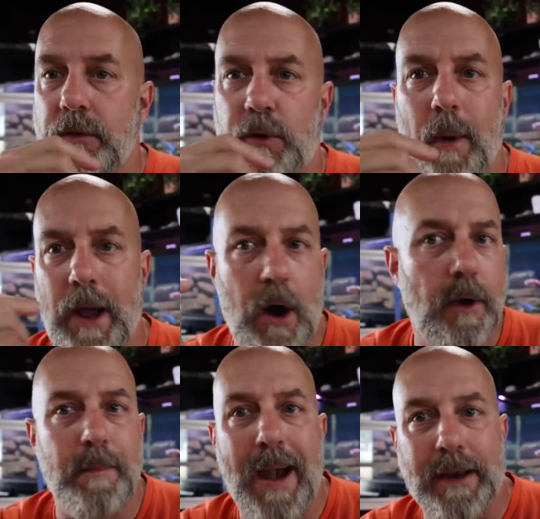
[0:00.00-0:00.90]
Do I
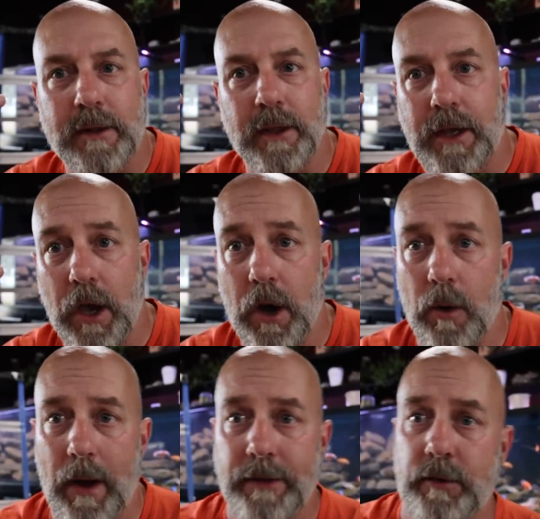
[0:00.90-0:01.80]
automatically
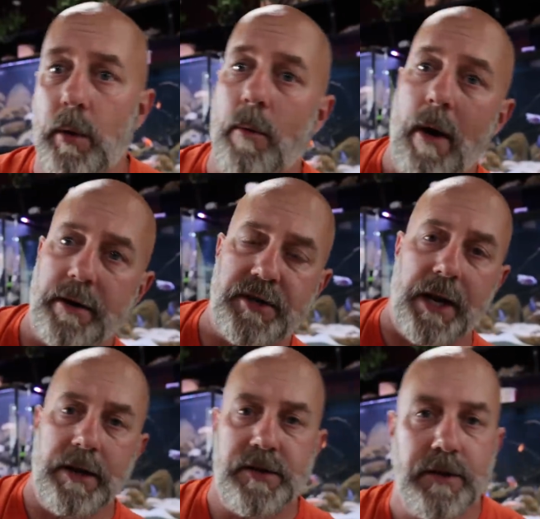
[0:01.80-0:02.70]
go and do a water
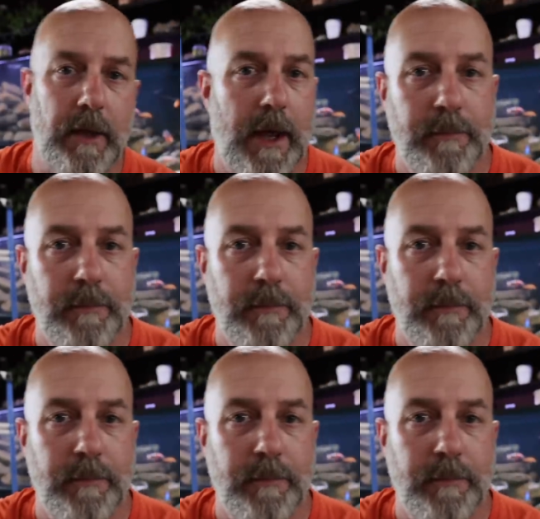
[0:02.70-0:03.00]
change like